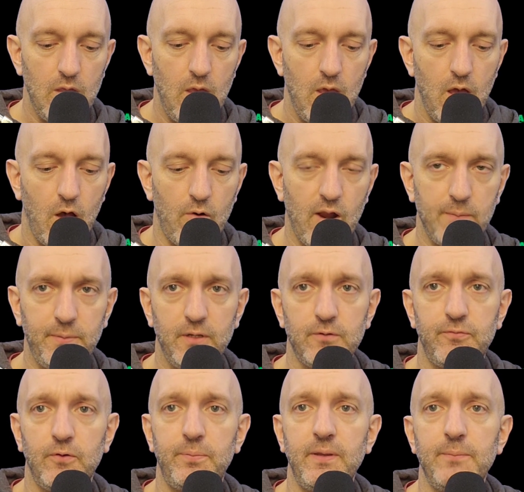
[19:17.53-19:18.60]
All right,
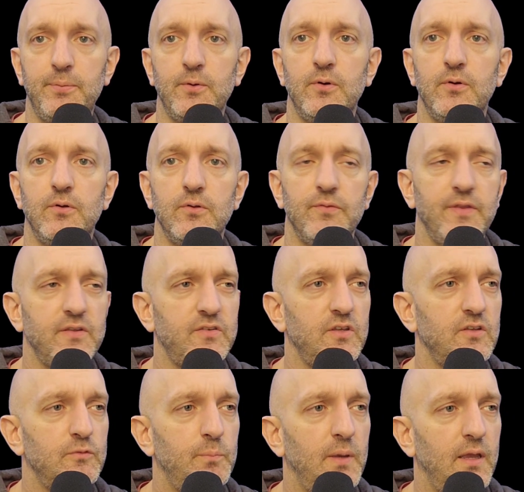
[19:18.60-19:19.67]
beautiful people. This
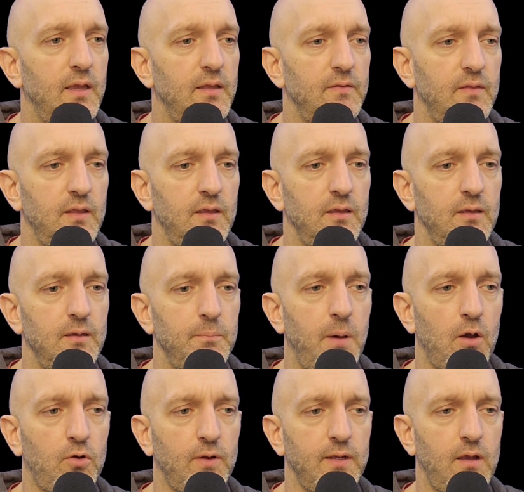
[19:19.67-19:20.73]
has been the
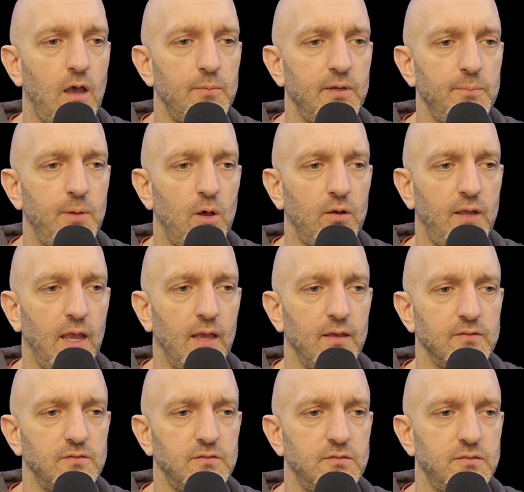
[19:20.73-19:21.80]
Paul Green Comedy
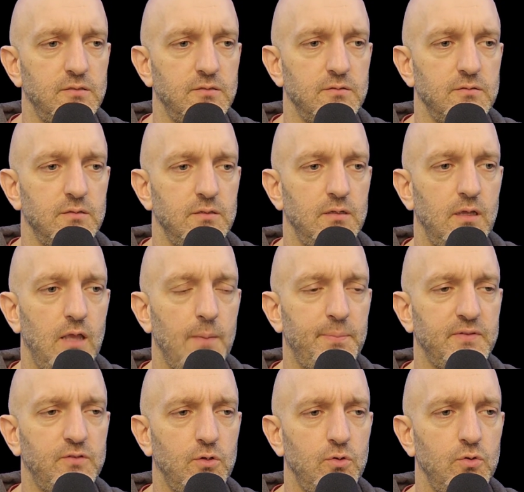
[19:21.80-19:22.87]
PaulCast,
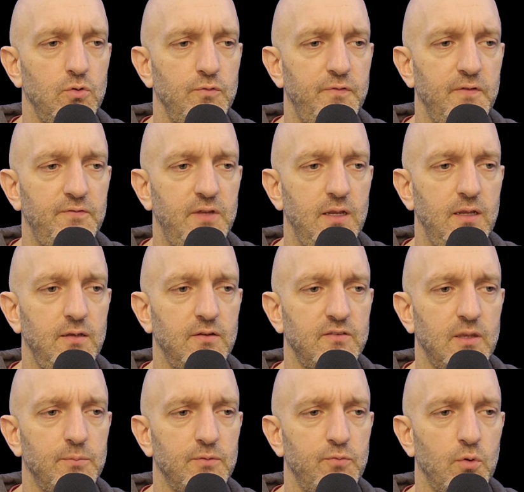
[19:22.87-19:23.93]
episode 15,
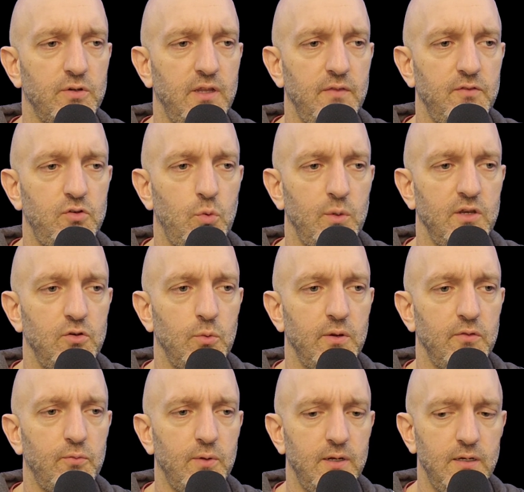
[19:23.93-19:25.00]
December 14th,
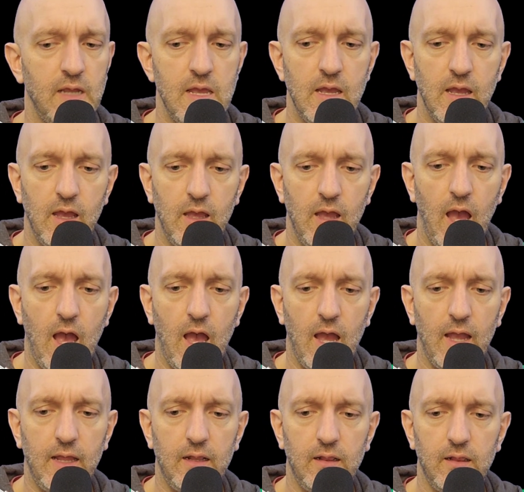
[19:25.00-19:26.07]
2023.
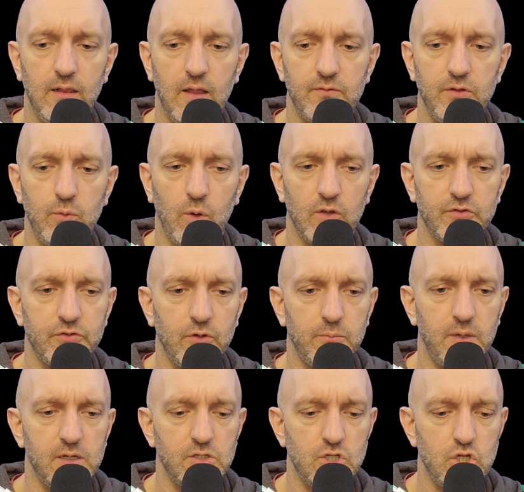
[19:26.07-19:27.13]
I love you all so
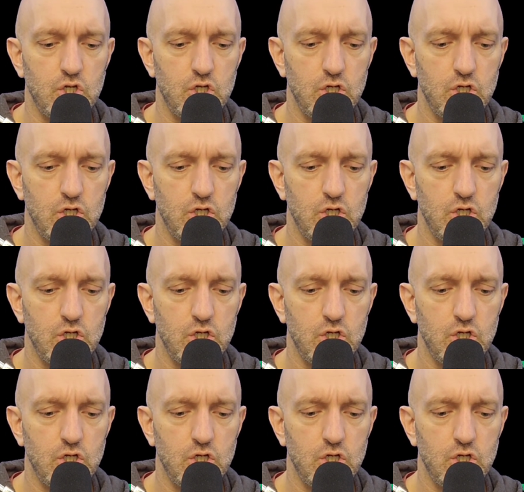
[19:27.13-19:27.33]
much.